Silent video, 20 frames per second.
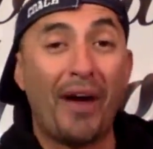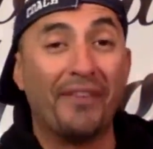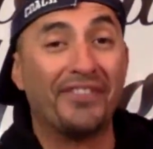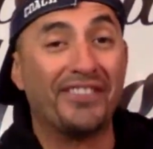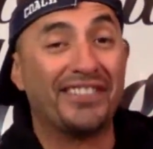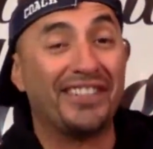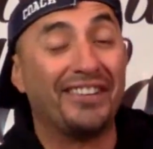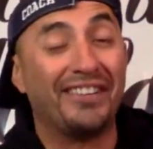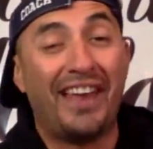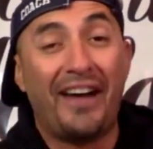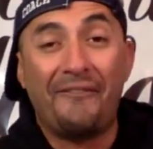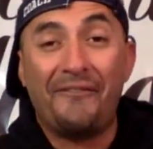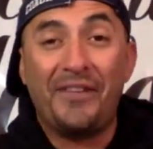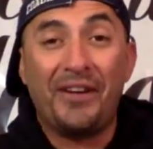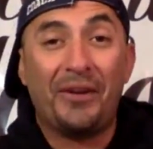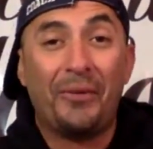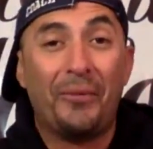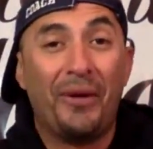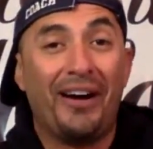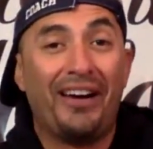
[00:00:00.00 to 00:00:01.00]
My wife's still
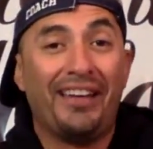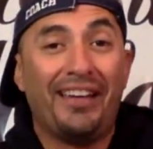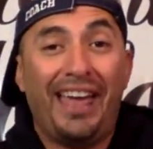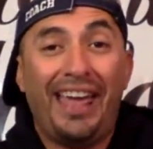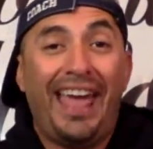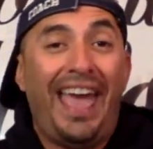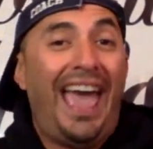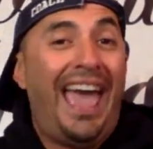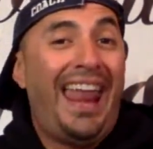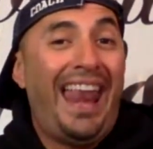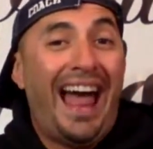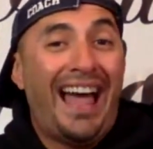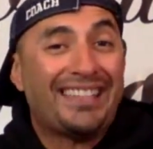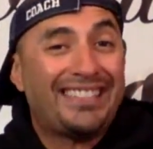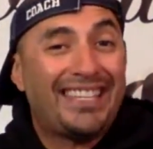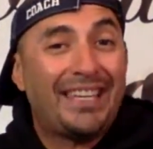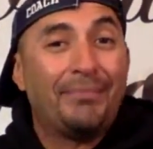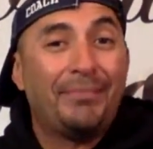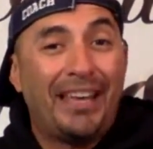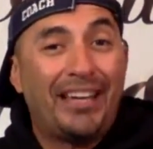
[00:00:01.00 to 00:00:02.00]
not feeling well,
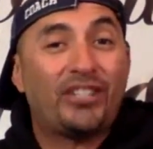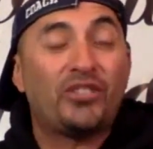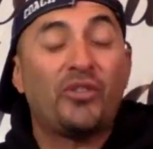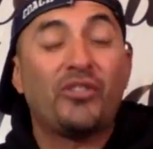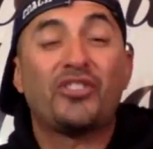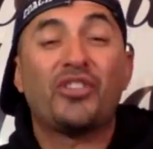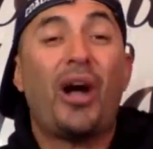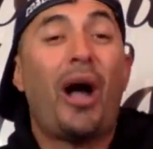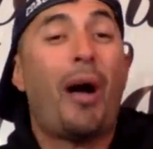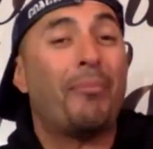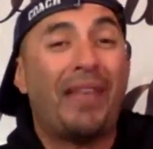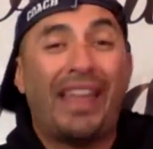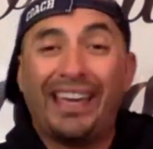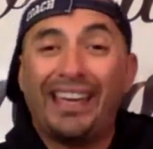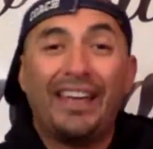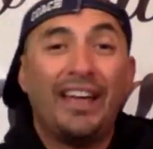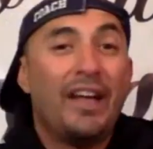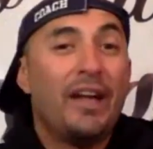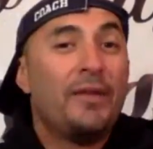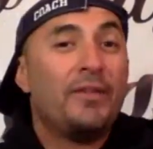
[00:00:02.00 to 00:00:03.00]
and I sleep next to her. So
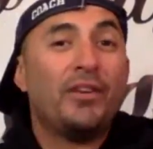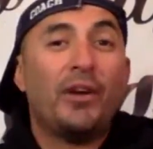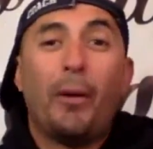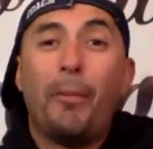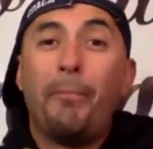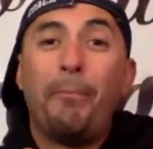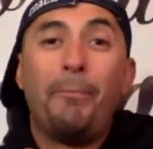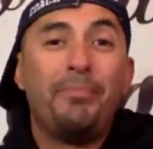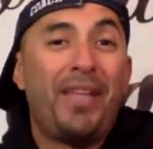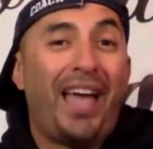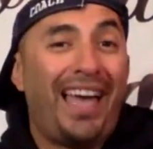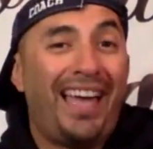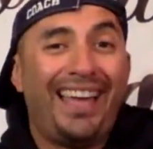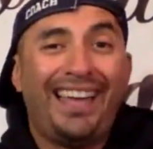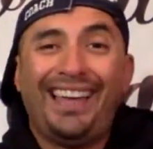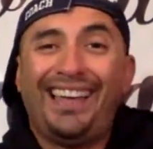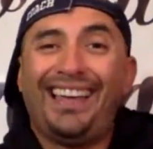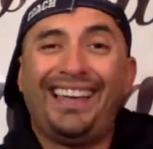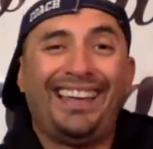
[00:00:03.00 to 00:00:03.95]
I'm like, you know,